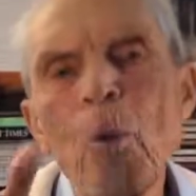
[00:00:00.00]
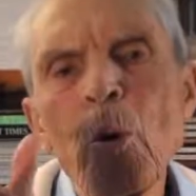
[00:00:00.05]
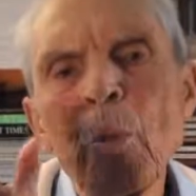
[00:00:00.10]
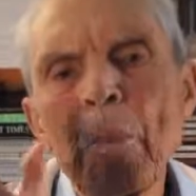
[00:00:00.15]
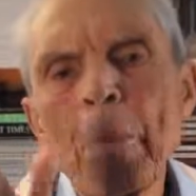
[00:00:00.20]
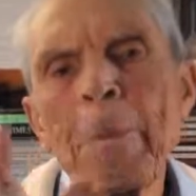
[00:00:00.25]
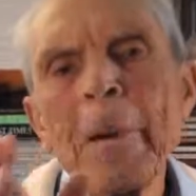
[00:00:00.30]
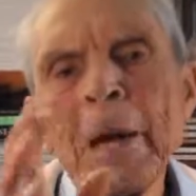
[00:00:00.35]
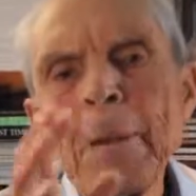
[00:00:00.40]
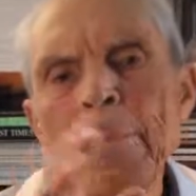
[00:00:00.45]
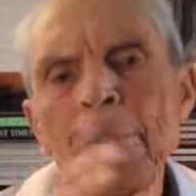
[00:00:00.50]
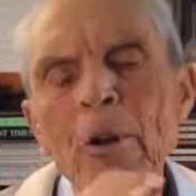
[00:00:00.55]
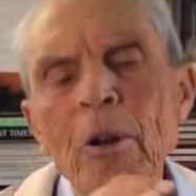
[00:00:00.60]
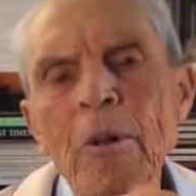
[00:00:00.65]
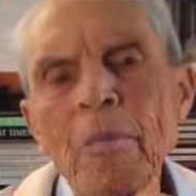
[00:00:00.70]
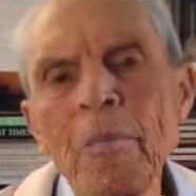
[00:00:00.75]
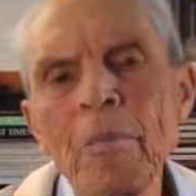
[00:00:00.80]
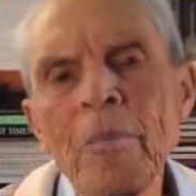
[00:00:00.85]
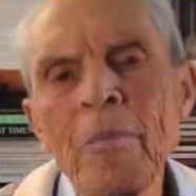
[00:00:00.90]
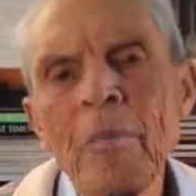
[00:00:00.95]
more
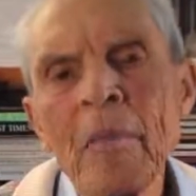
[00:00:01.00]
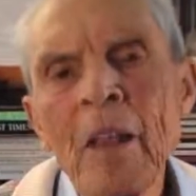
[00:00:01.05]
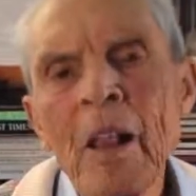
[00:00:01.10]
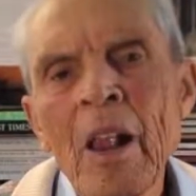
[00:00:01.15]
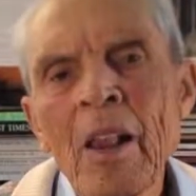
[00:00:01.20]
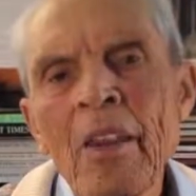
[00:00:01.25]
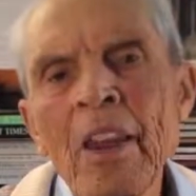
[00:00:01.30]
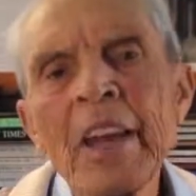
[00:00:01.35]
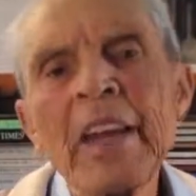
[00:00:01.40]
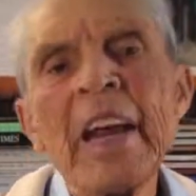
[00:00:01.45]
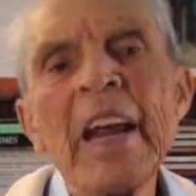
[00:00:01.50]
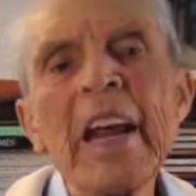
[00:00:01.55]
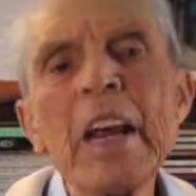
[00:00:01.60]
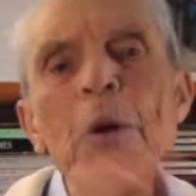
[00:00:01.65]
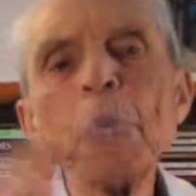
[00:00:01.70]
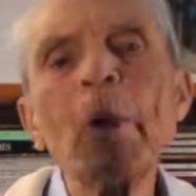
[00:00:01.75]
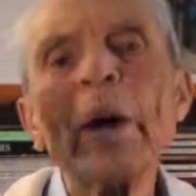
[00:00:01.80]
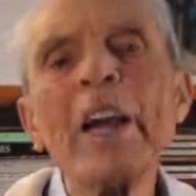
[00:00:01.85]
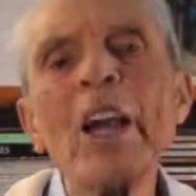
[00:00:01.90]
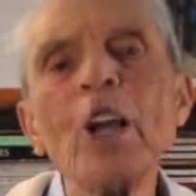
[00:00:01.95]
people than
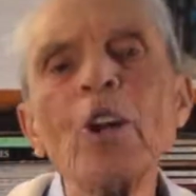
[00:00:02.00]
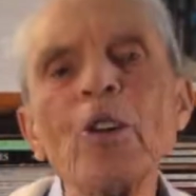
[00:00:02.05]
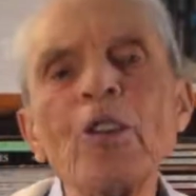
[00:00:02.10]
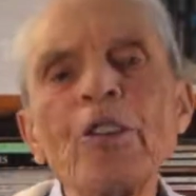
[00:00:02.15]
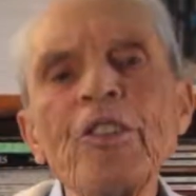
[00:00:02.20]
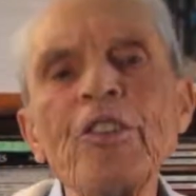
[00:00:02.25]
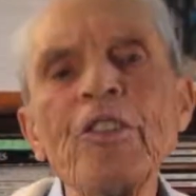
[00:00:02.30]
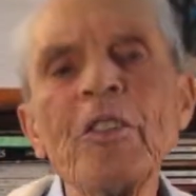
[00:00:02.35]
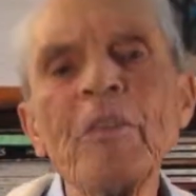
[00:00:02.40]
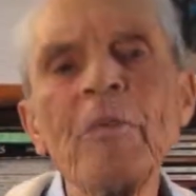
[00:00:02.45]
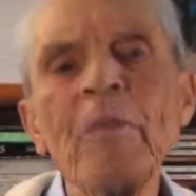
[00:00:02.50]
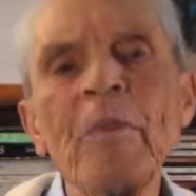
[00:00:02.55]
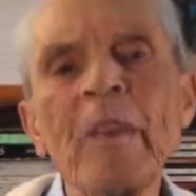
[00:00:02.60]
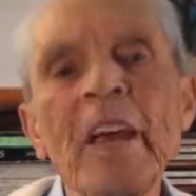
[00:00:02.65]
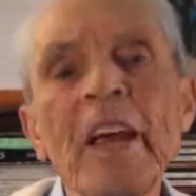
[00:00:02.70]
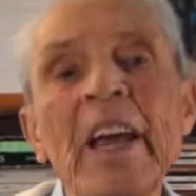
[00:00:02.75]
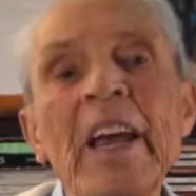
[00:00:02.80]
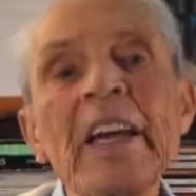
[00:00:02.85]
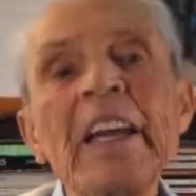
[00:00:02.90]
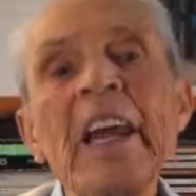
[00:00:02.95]
anyone else
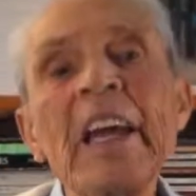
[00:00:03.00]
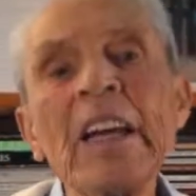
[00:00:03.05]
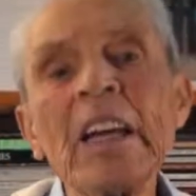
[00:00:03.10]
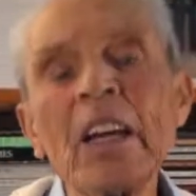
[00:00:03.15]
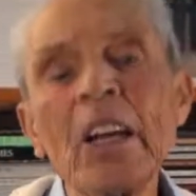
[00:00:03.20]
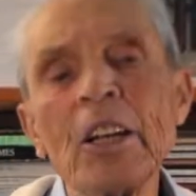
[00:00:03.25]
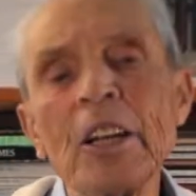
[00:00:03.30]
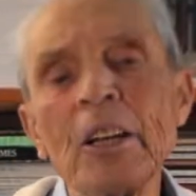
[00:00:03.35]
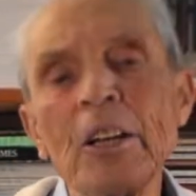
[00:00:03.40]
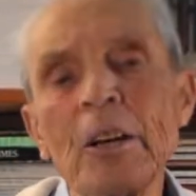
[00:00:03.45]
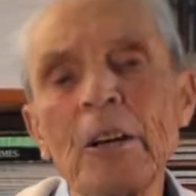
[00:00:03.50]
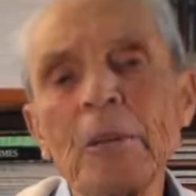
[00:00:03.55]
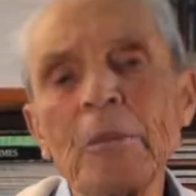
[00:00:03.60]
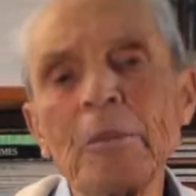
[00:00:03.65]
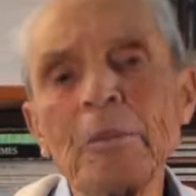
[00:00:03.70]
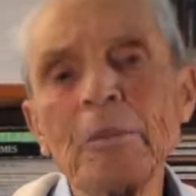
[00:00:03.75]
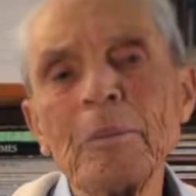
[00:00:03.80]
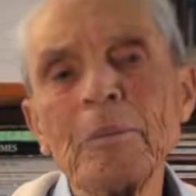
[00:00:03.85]
in England.